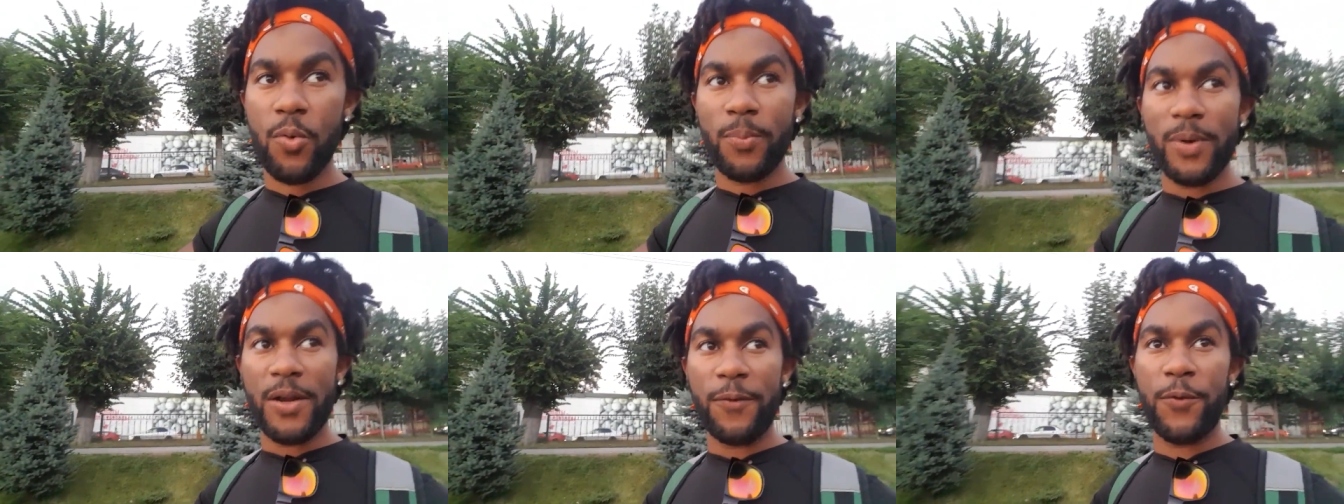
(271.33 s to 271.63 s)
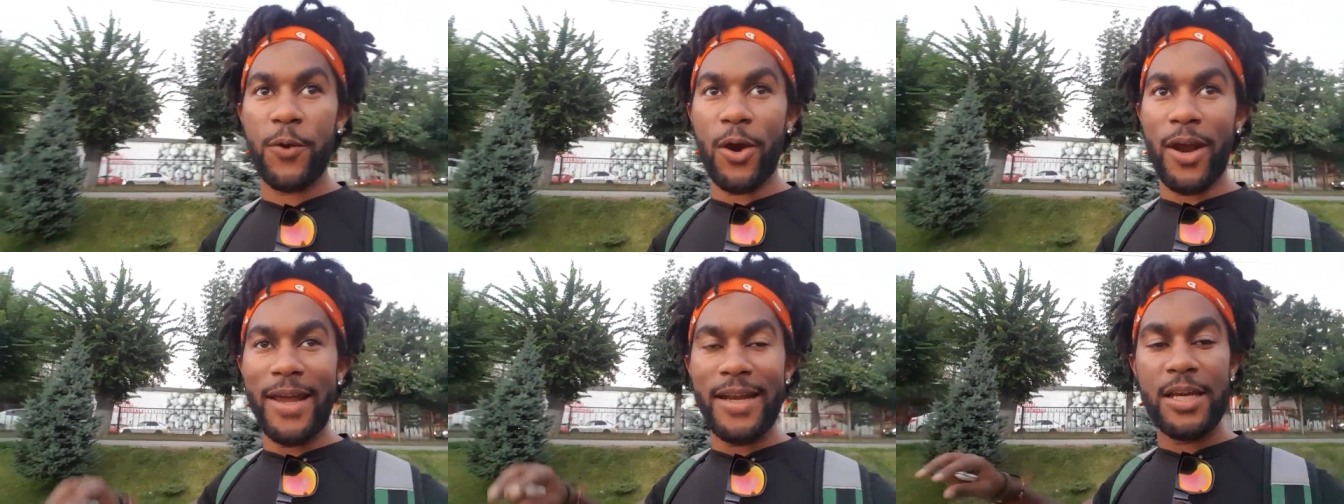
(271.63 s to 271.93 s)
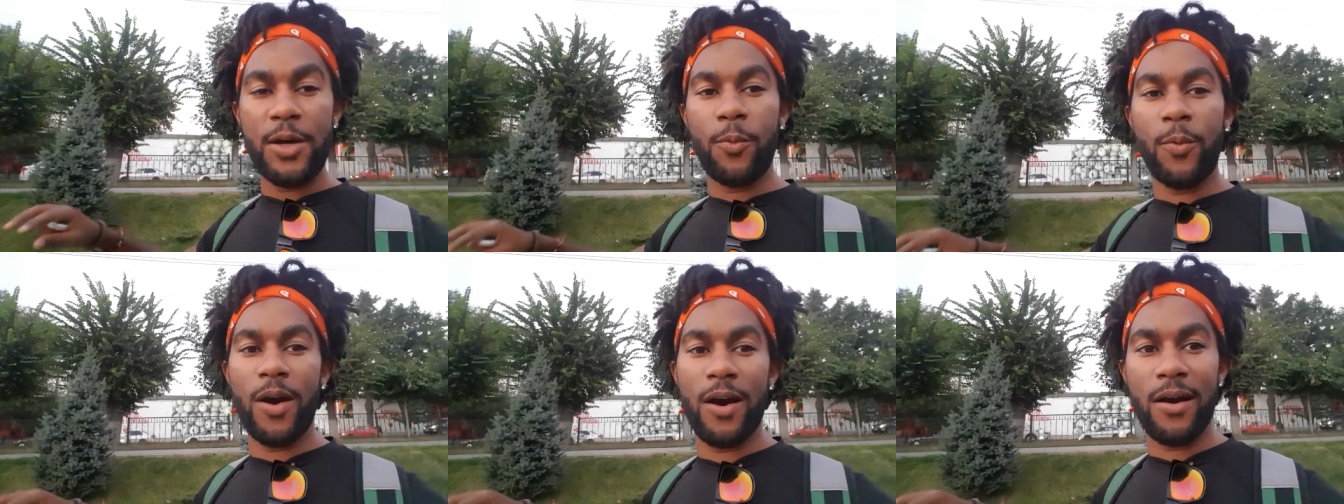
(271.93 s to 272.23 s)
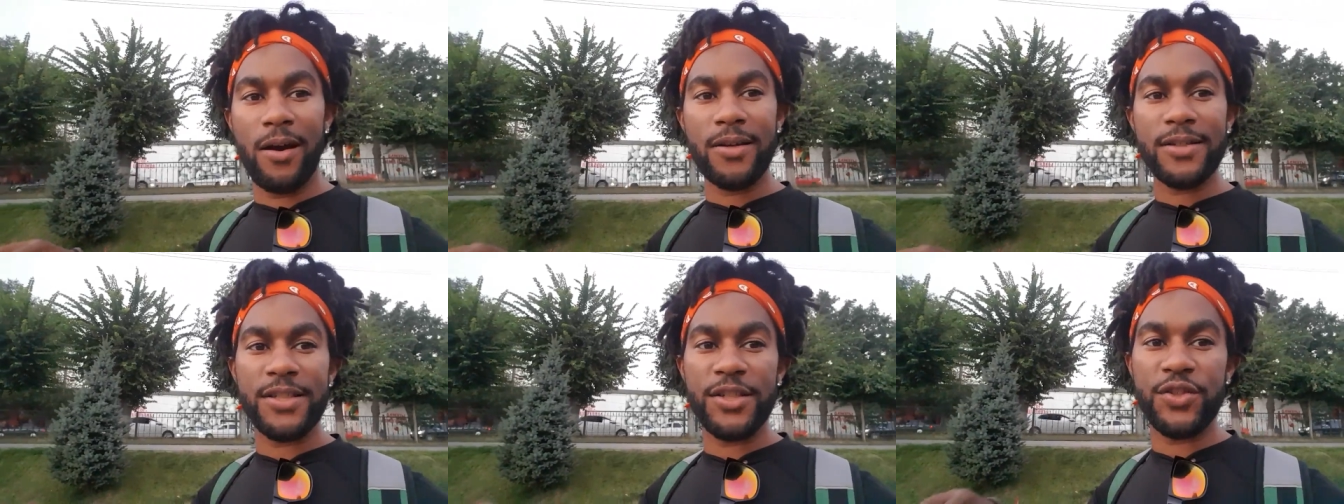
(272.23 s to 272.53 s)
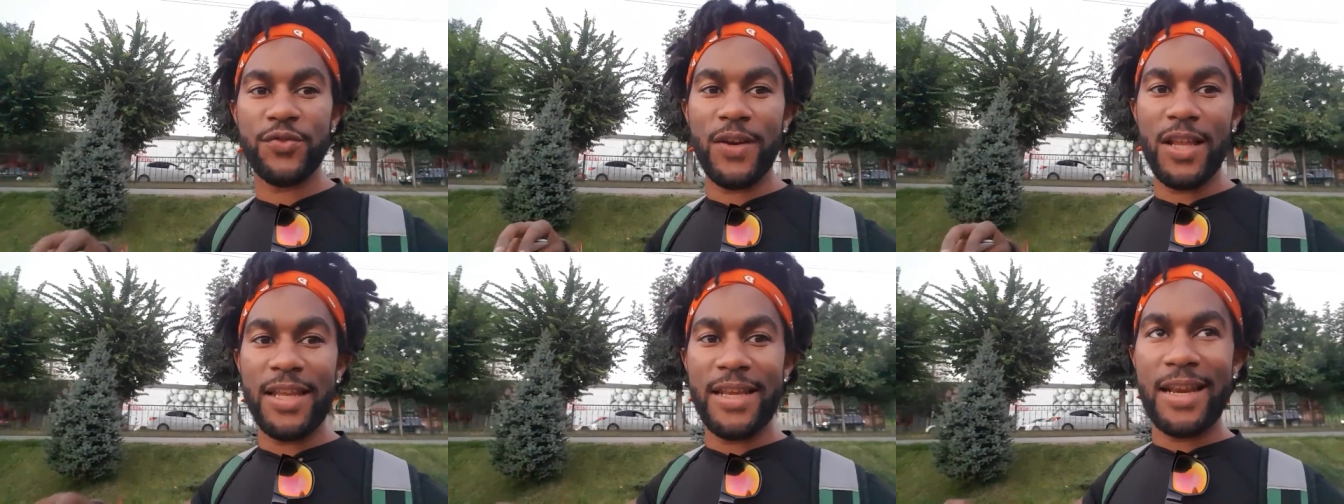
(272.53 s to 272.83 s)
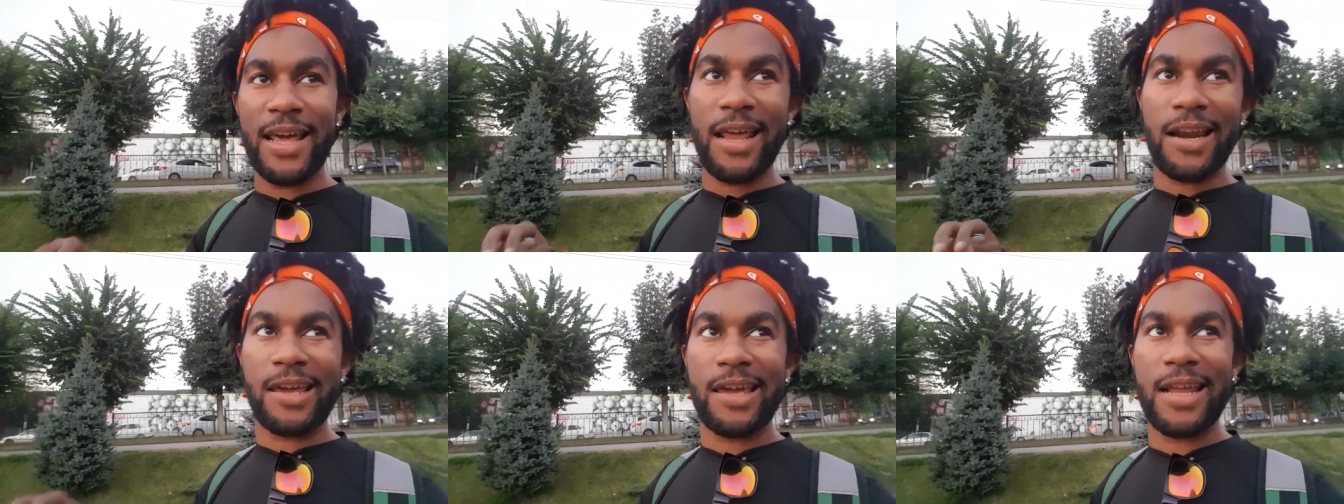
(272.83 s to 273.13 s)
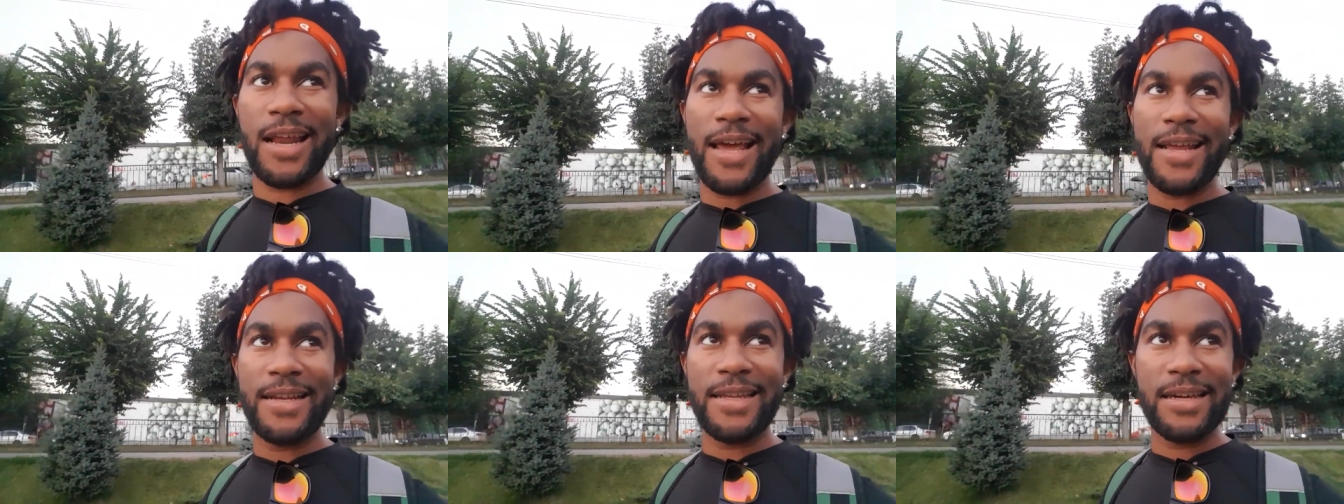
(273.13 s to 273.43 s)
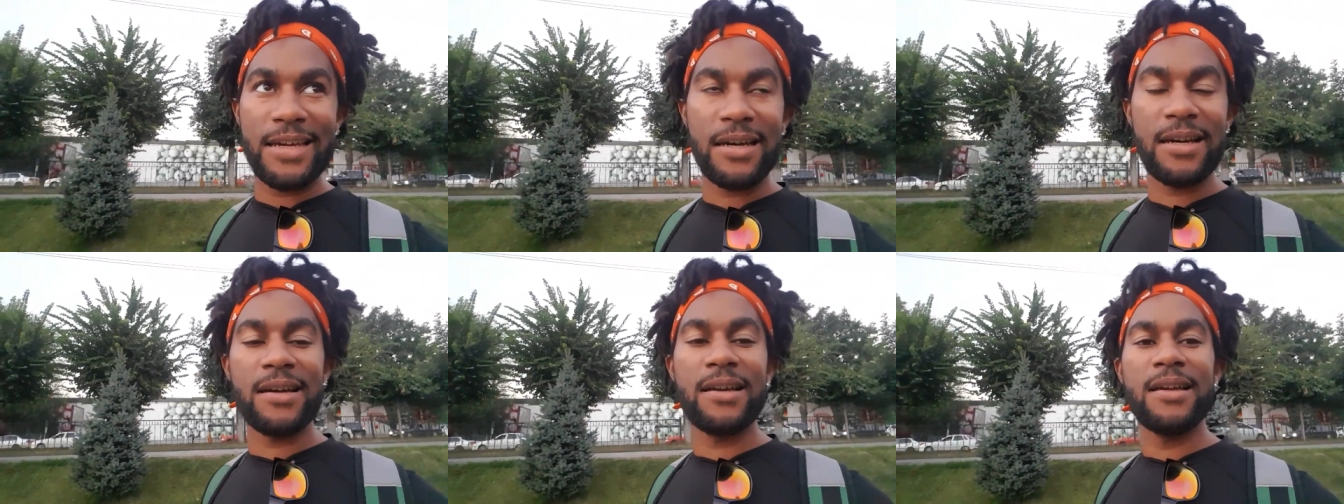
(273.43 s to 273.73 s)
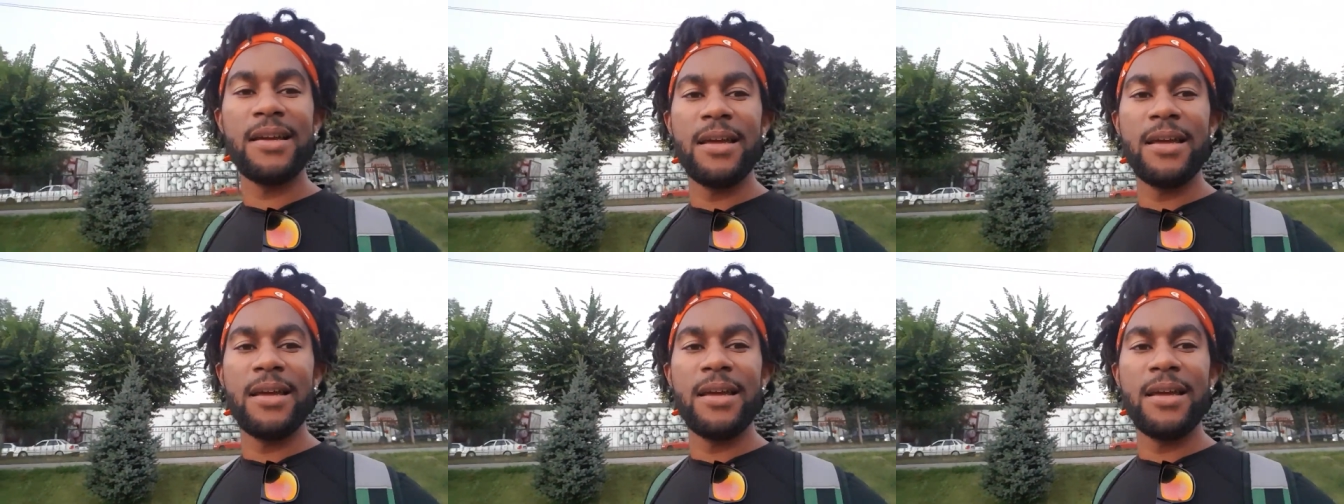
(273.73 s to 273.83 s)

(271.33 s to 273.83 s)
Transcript: but if you're anywhere else, it's really not a good idea,